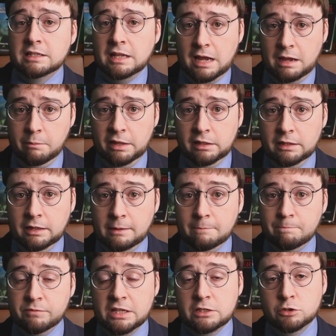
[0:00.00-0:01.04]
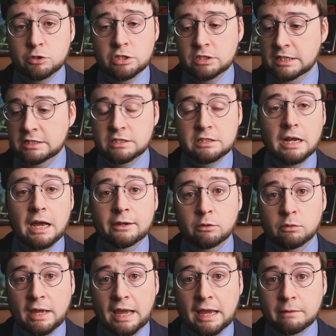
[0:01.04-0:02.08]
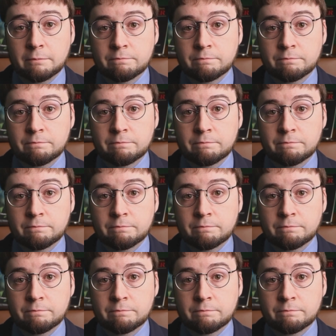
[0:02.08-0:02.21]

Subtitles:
liability. It's not okay.